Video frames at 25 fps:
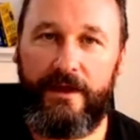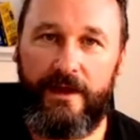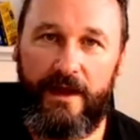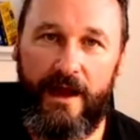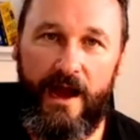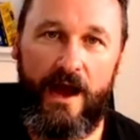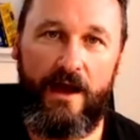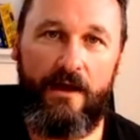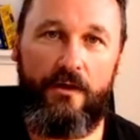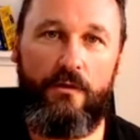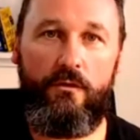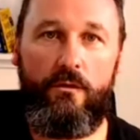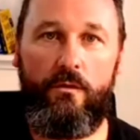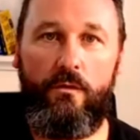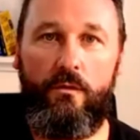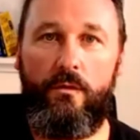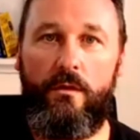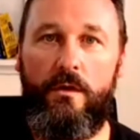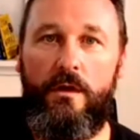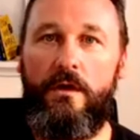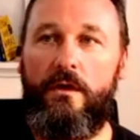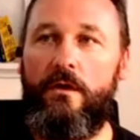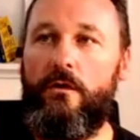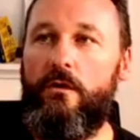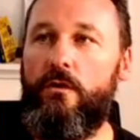an
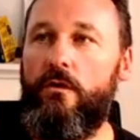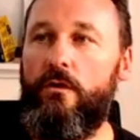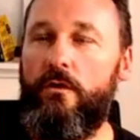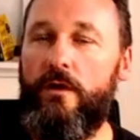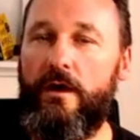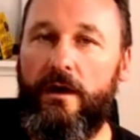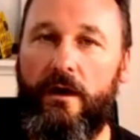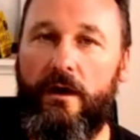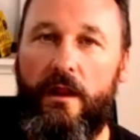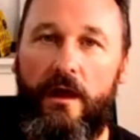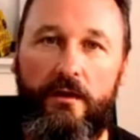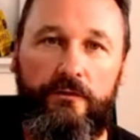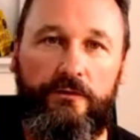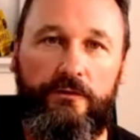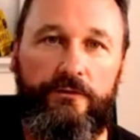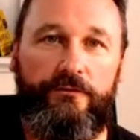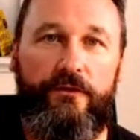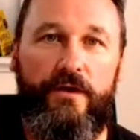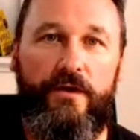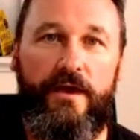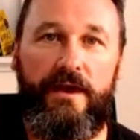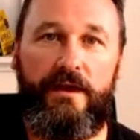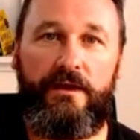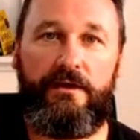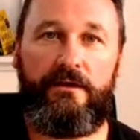uncle or a close
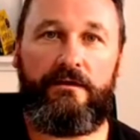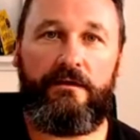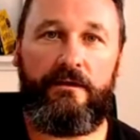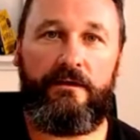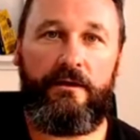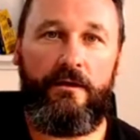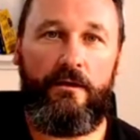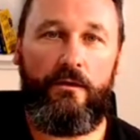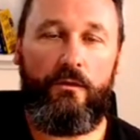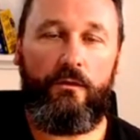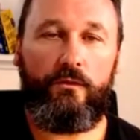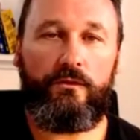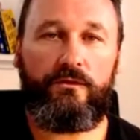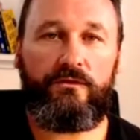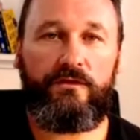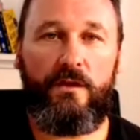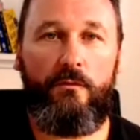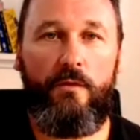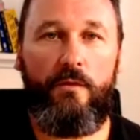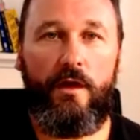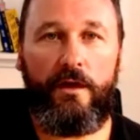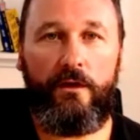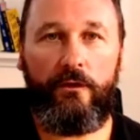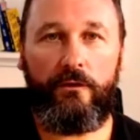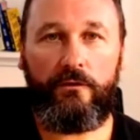friend or
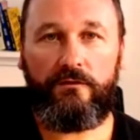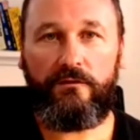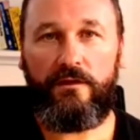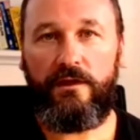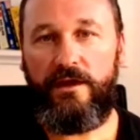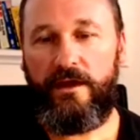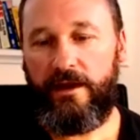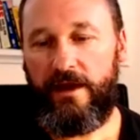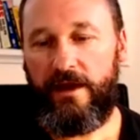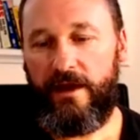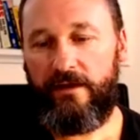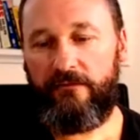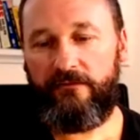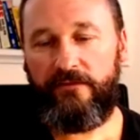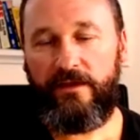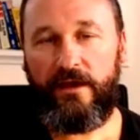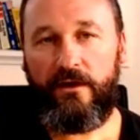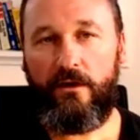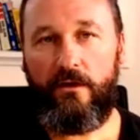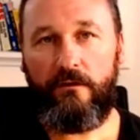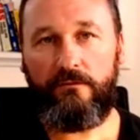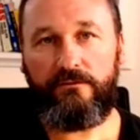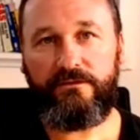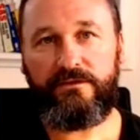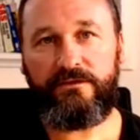someone else that you can have
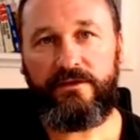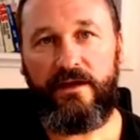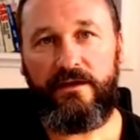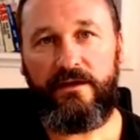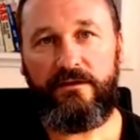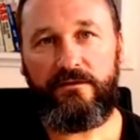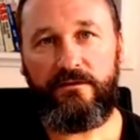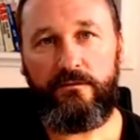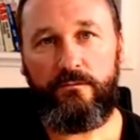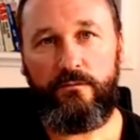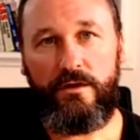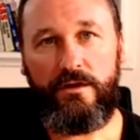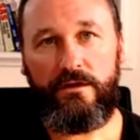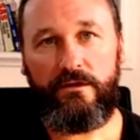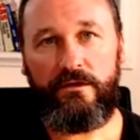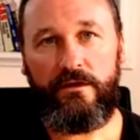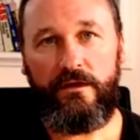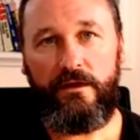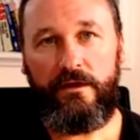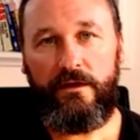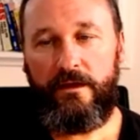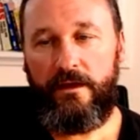that conversation with,